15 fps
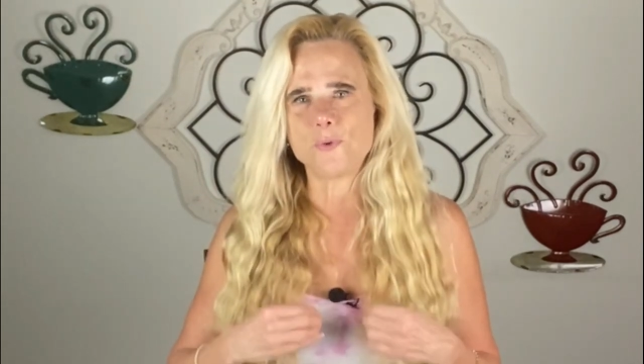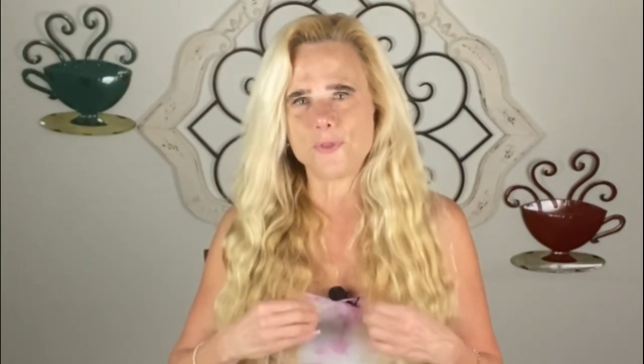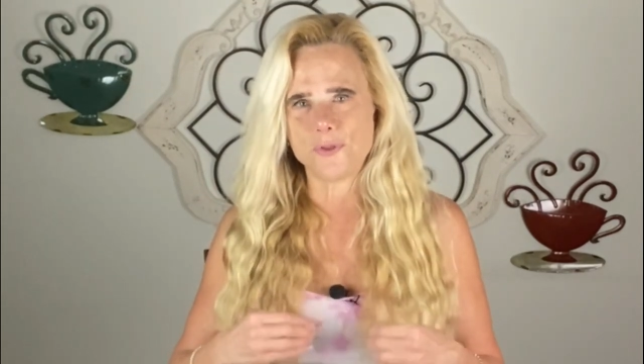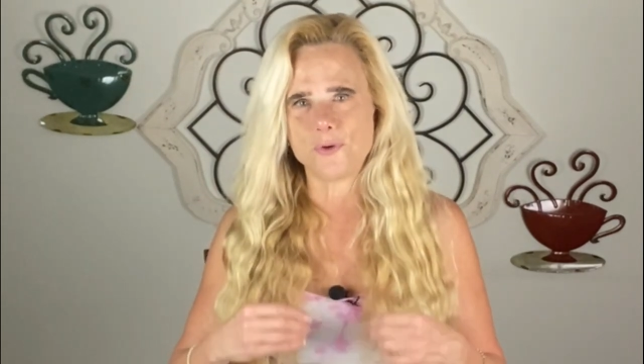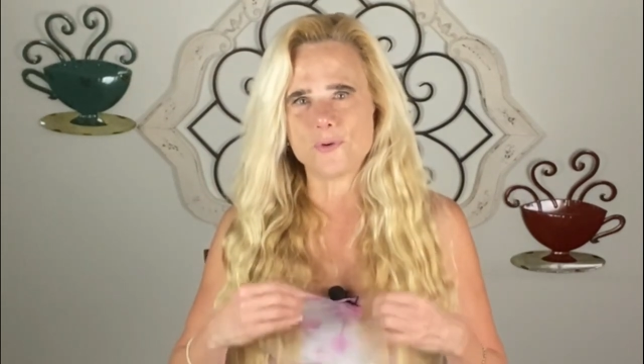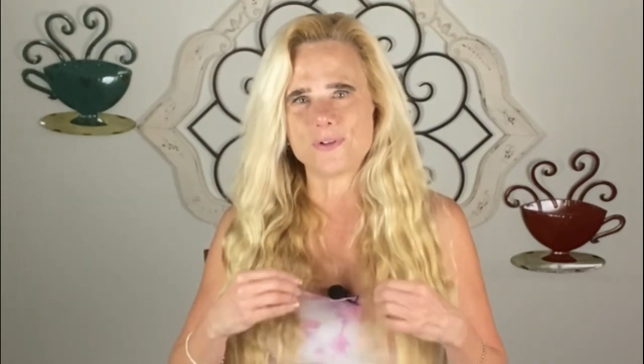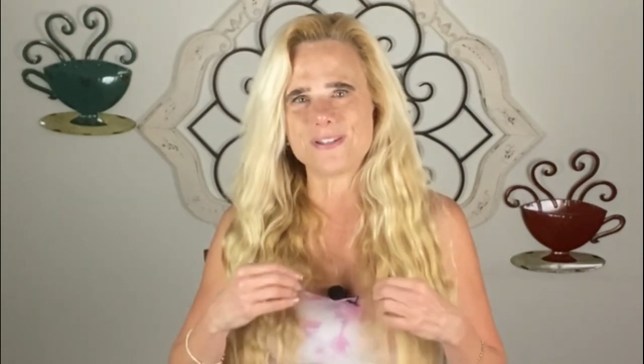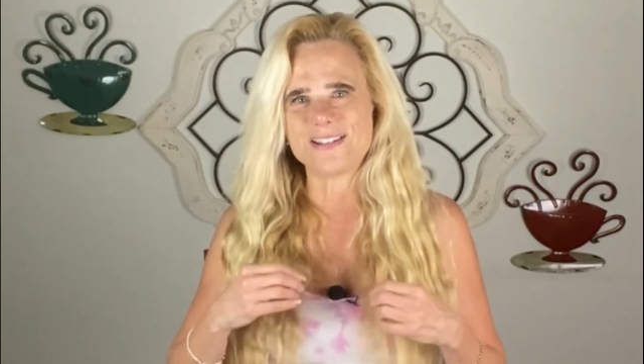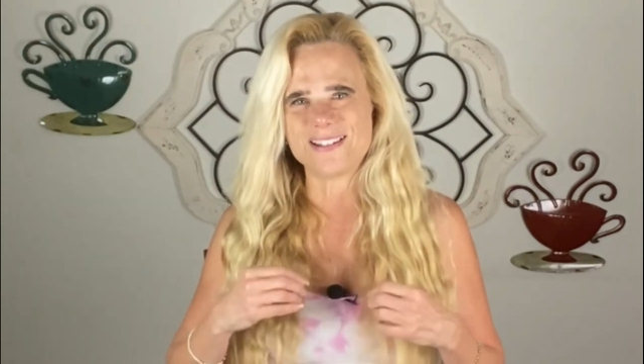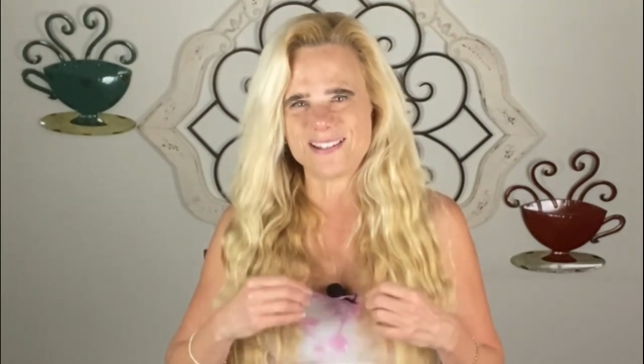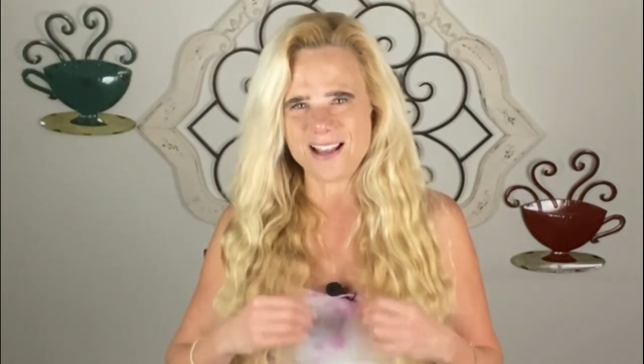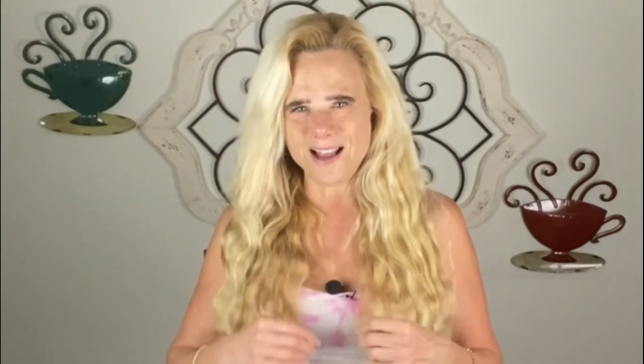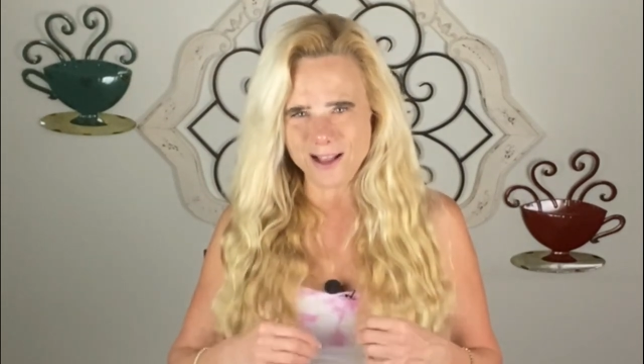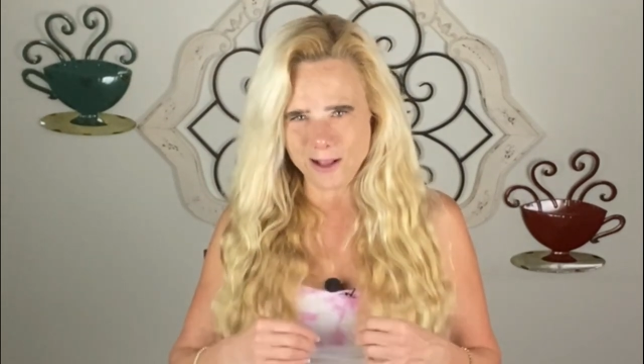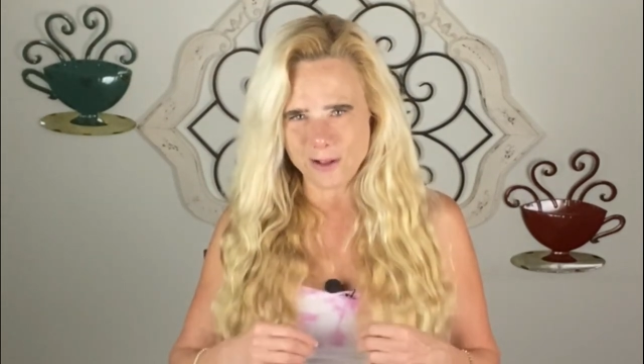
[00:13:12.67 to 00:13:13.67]
with
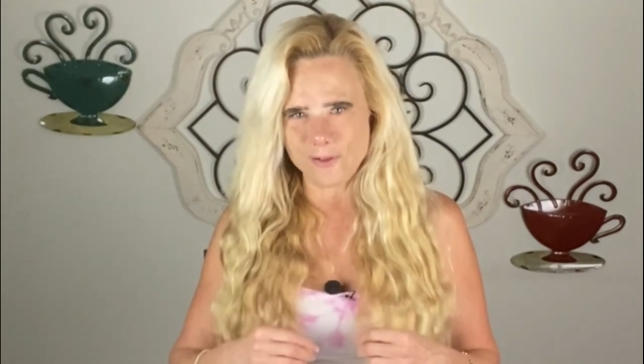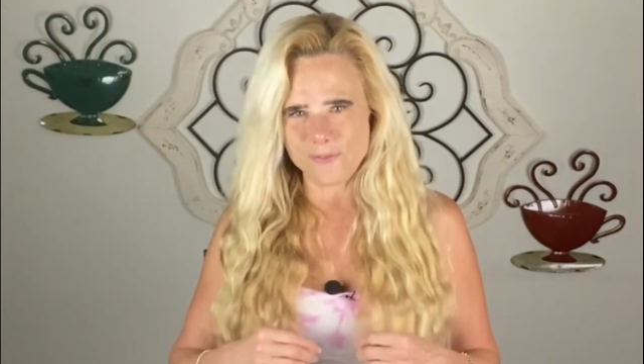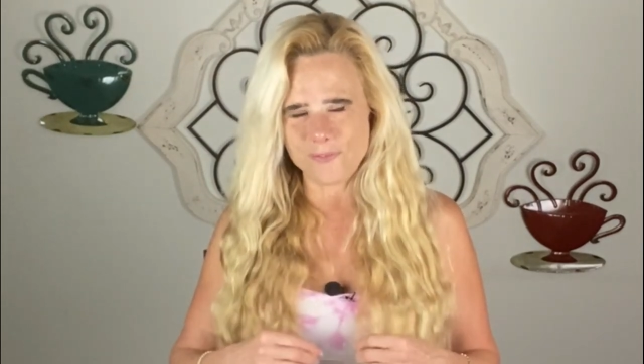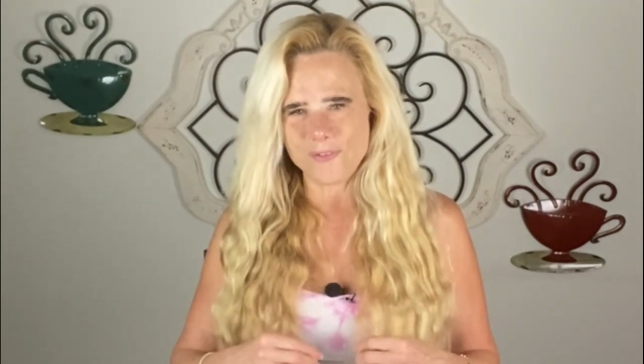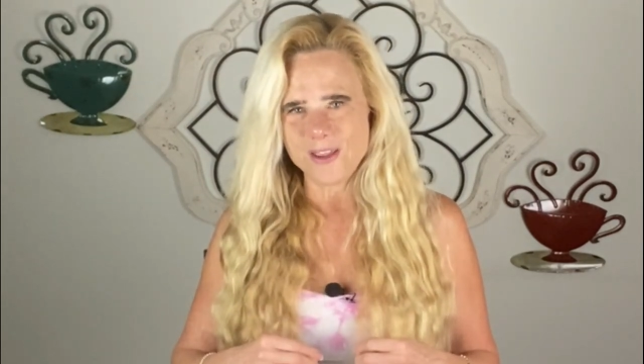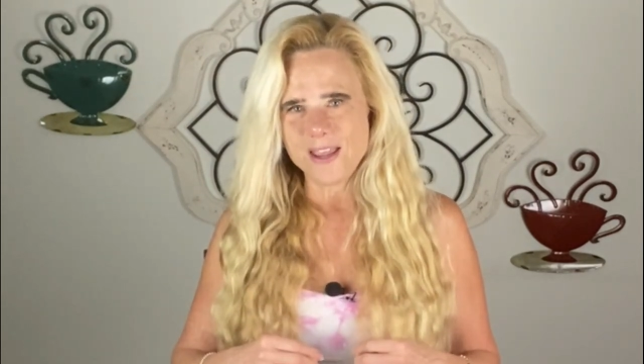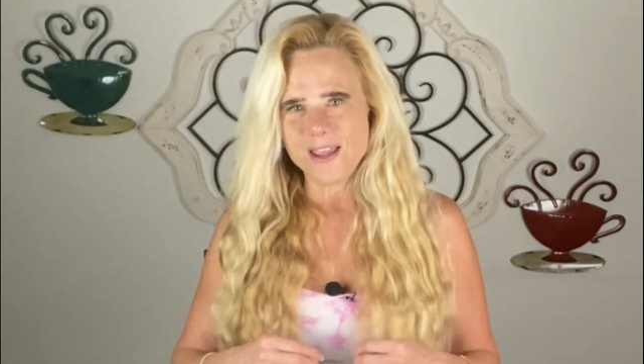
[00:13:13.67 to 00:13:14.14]
yourself